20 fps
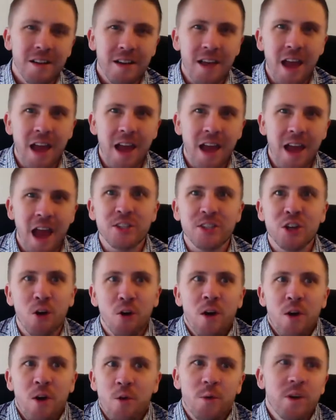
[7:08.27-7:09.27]
Yeah,
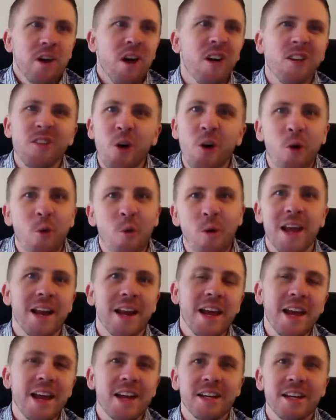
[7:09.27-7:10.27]
so we all know what
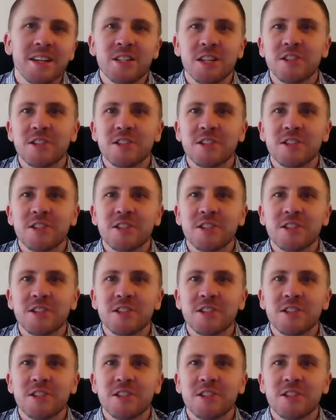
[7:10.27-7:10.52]
it is.